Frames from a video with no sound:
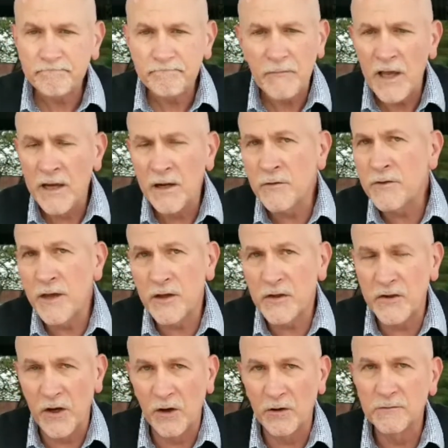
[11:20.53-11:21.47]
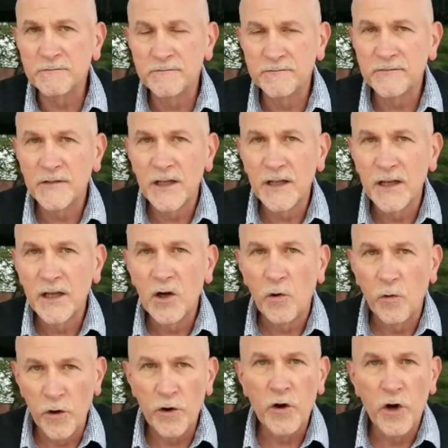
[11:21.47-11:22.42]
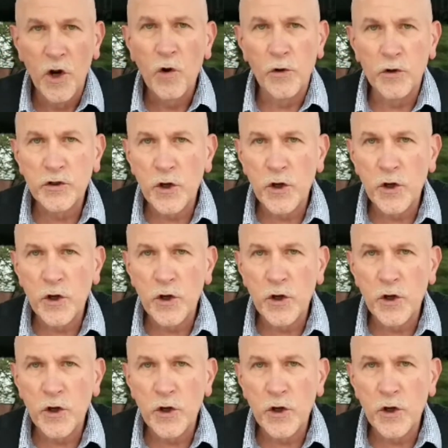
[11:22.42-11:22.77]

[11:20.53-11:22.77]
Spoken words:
I don't think so. We're